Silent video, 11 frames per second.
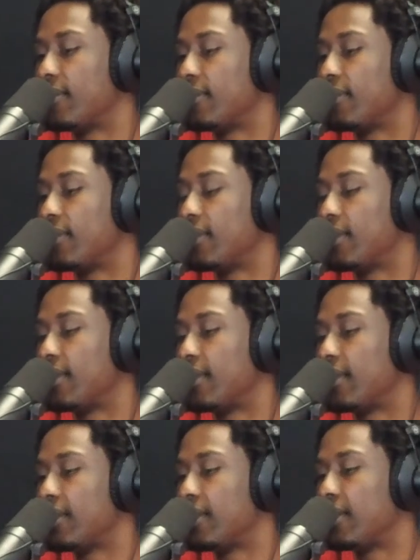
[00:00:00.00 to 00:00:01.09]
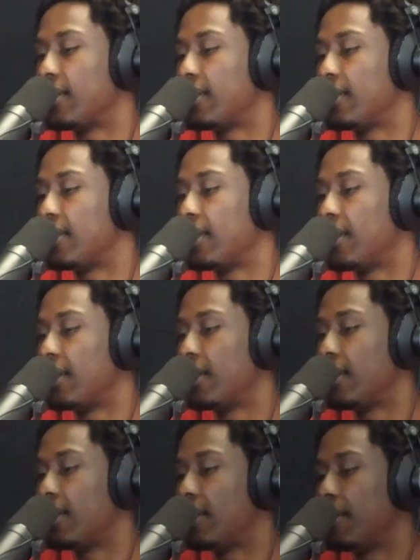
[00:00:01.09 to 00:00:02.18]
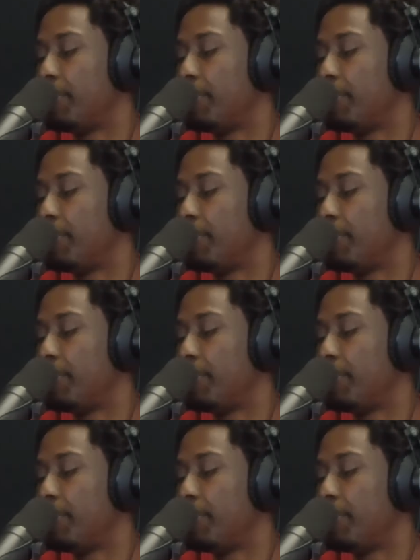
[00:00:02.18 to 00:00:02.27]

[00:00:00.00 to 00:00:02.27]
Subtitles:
(silent)